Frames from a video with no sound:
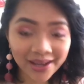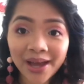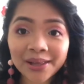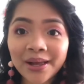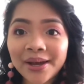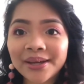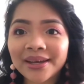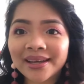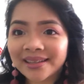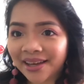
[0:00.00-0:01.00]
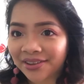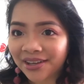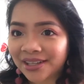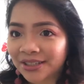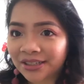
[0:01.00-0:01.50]
I like it. I think
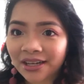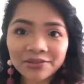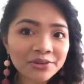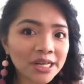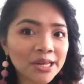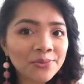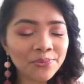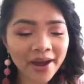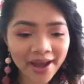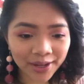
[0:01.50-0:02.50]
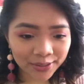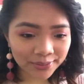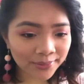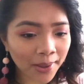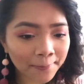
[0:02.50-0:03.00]
it turned out really well.